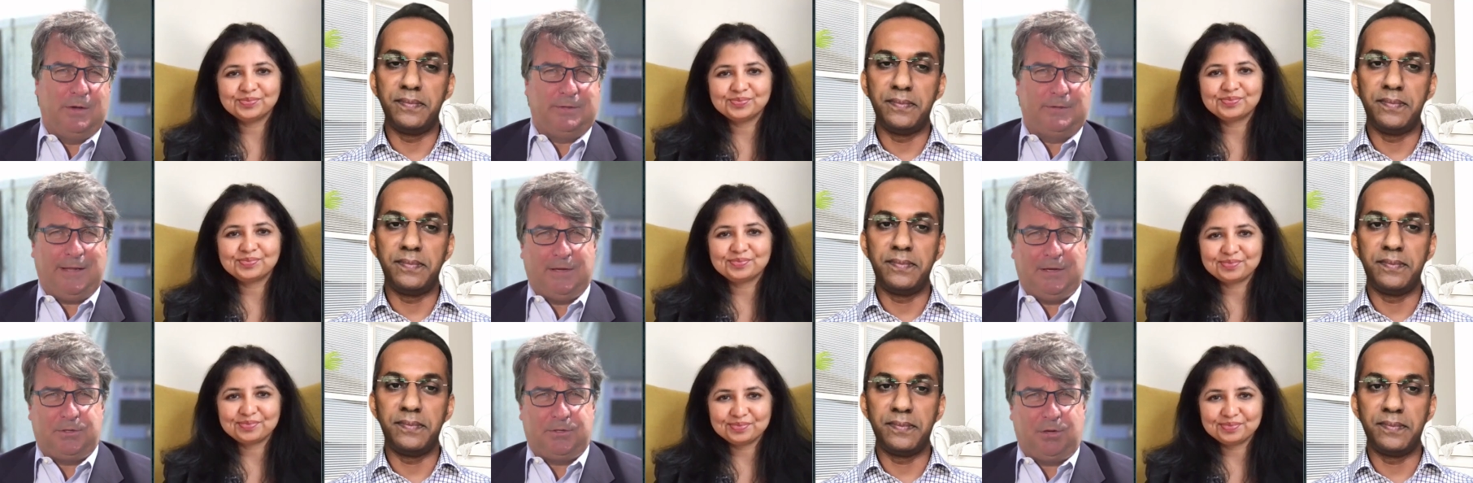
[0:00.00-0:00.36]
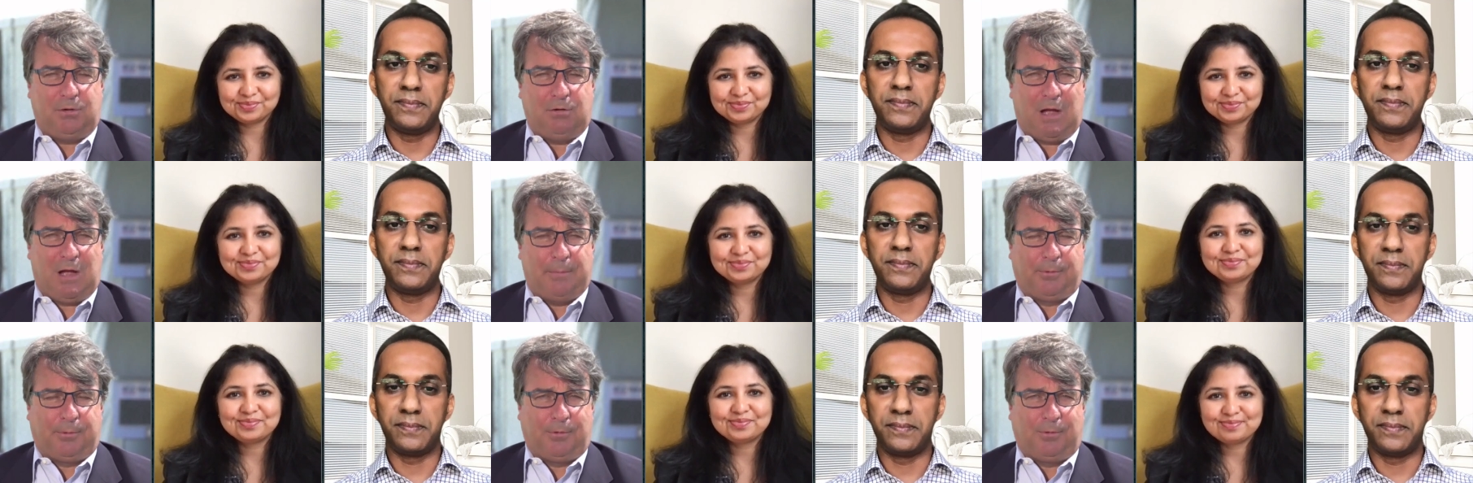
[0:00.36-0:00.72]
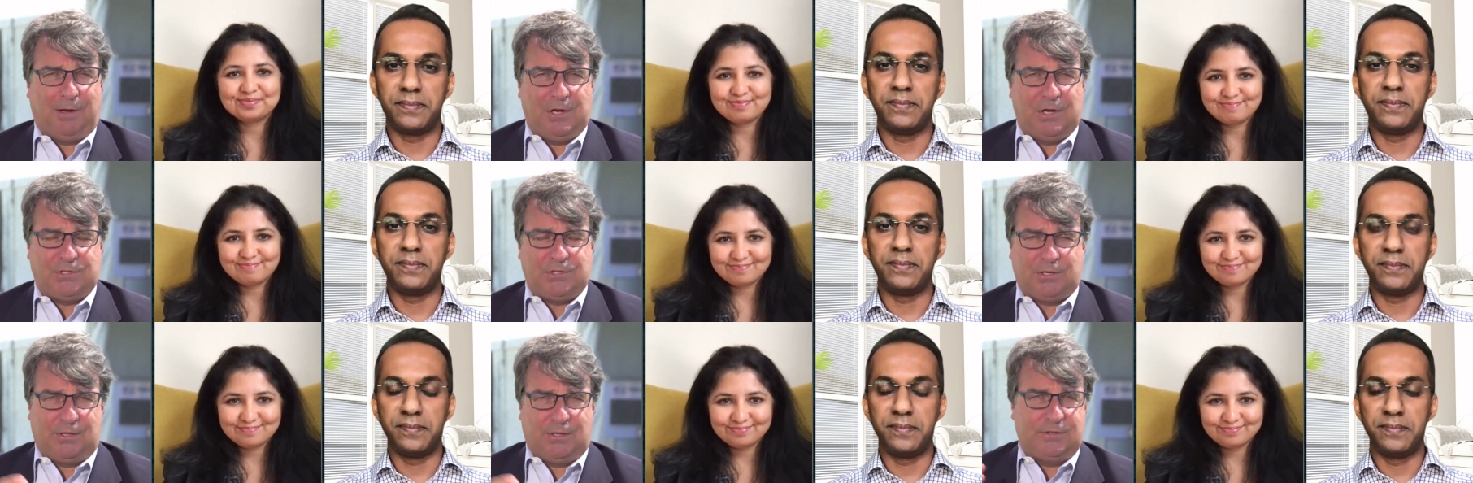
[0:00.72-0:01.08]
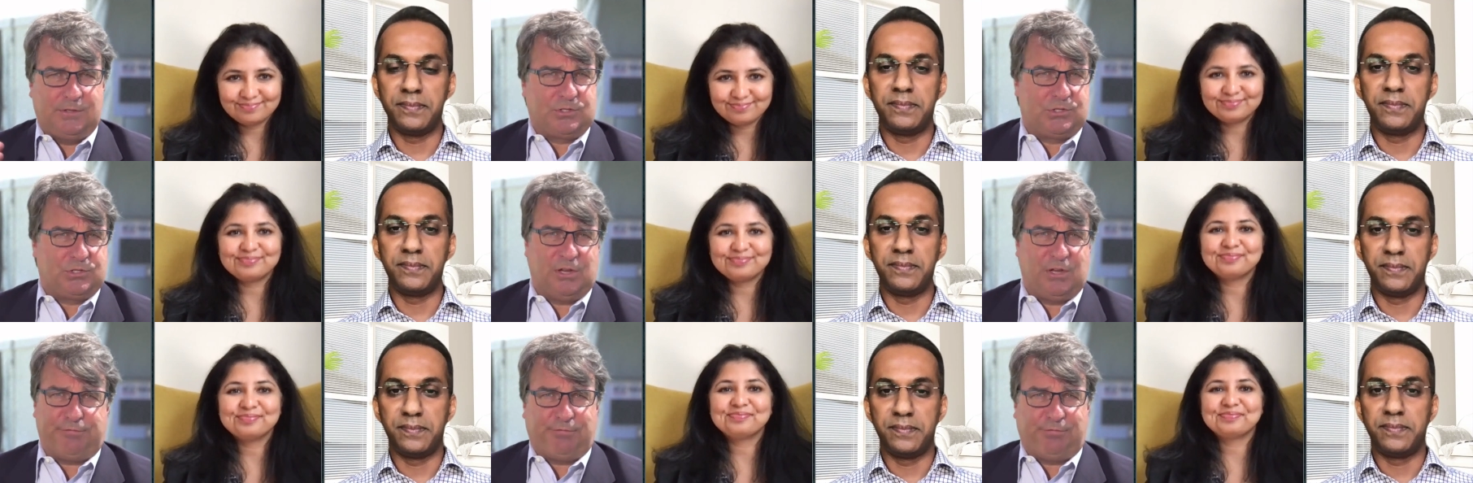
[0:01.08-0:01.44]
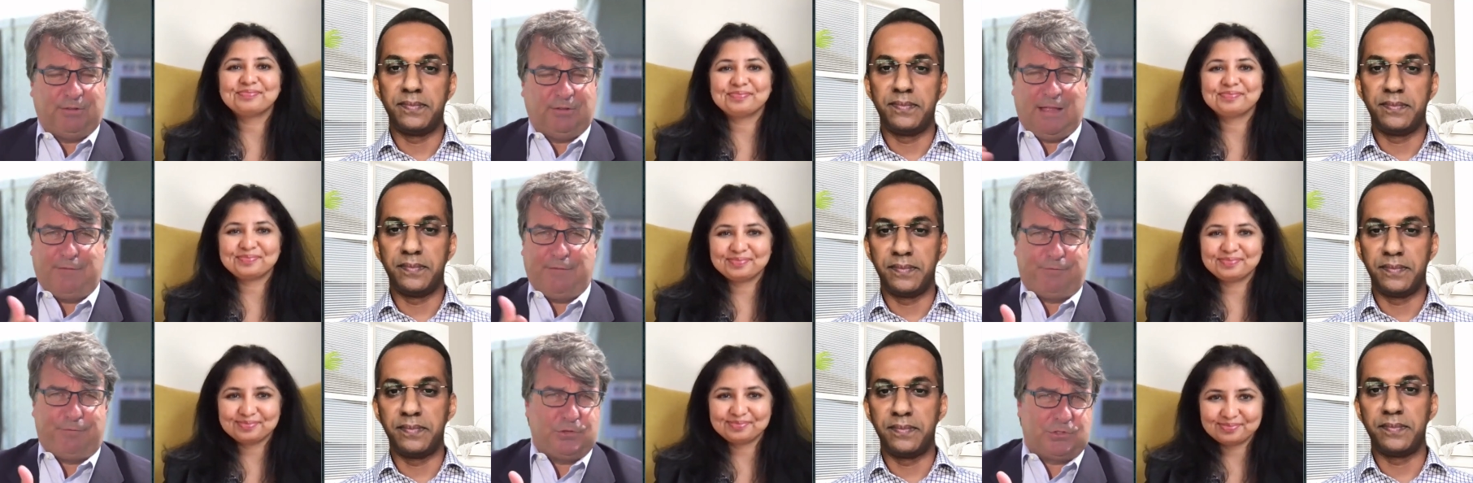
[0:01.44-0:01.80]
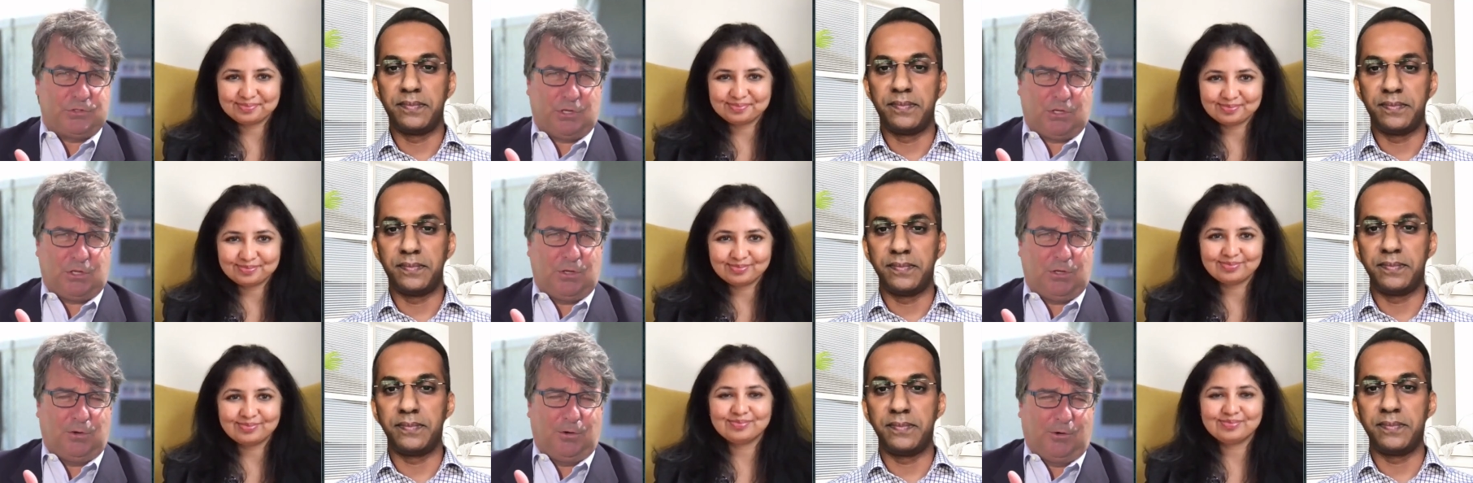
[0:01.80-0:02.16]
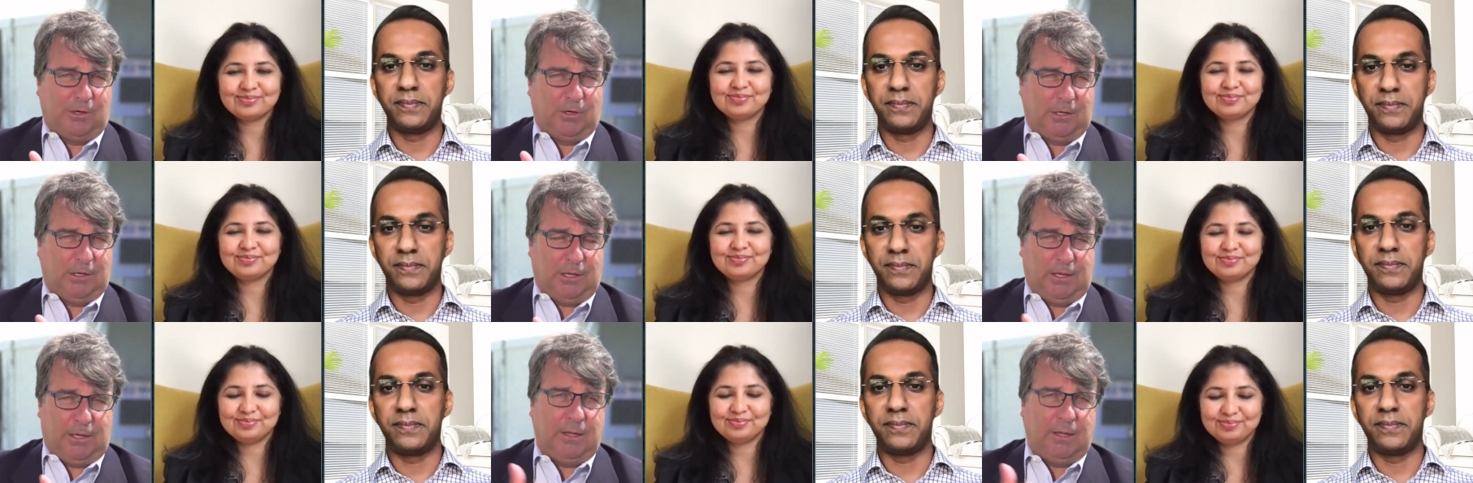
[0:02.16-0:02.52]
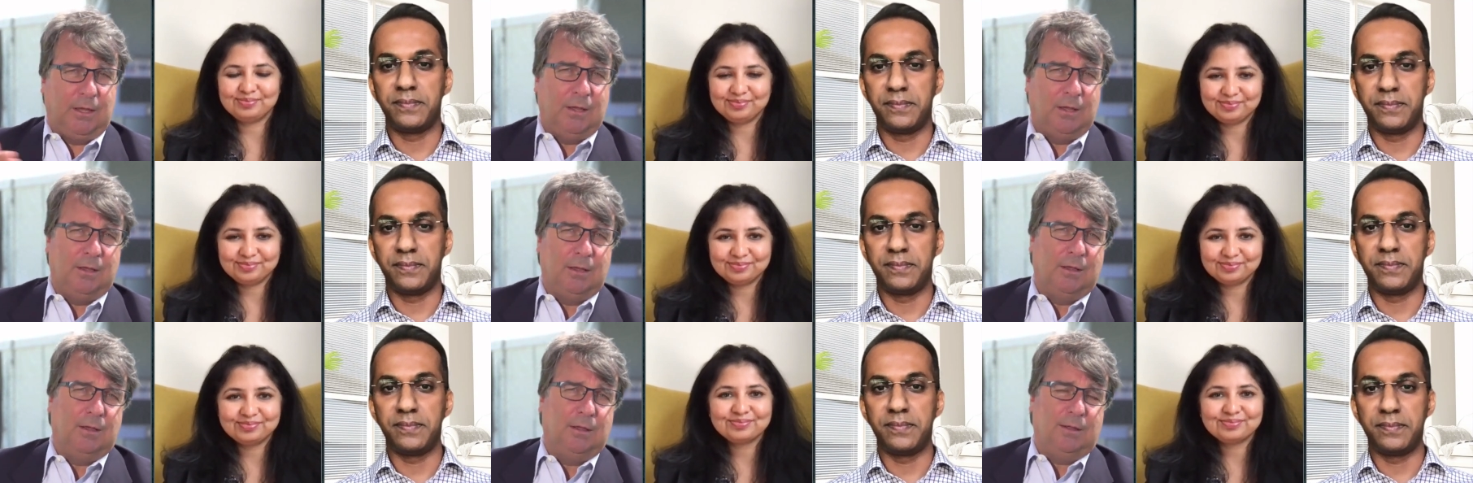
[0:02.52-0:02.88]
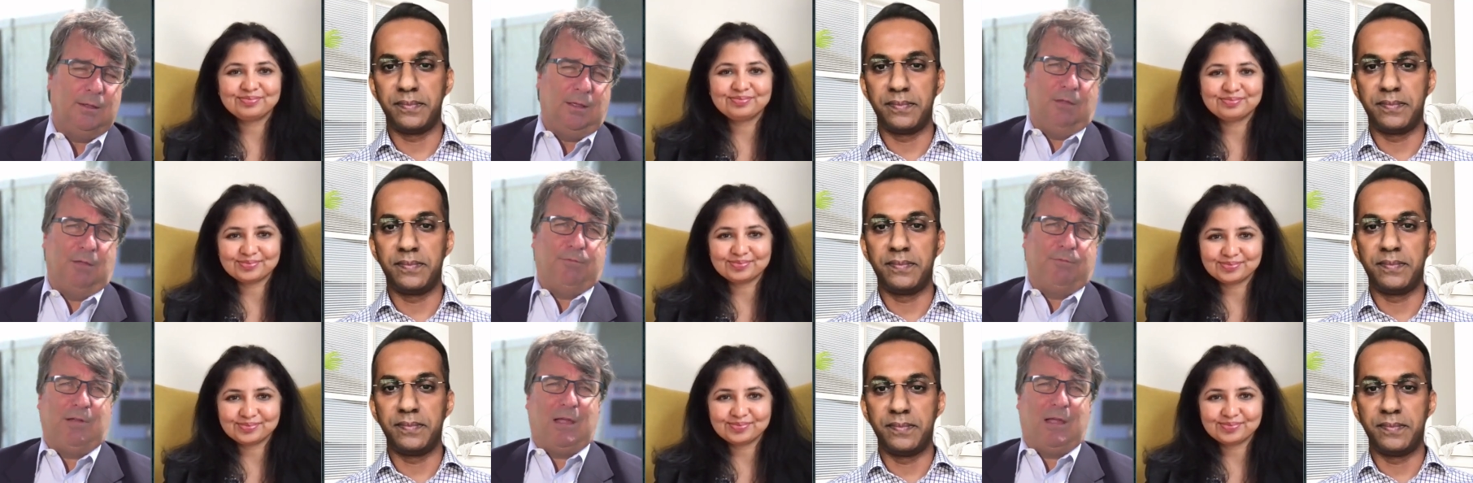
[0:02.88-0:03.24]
Speaker 1: day two operations, shift left for security. If I